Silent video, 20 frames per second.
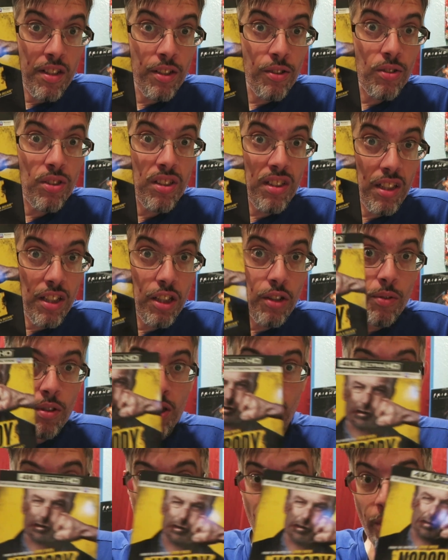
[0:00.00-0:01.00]
single scene
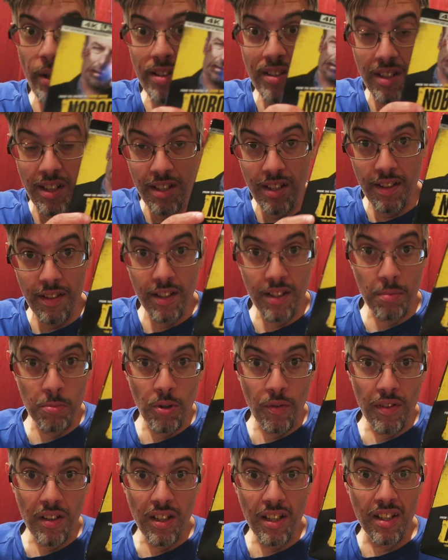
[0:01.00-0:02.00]
Christopher Lloyd's in this
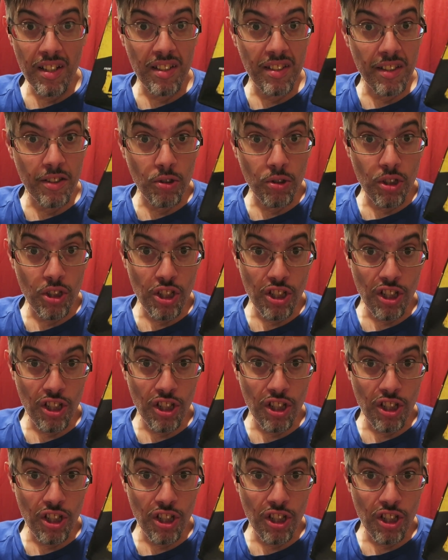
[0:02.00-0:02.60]
movie, he steals the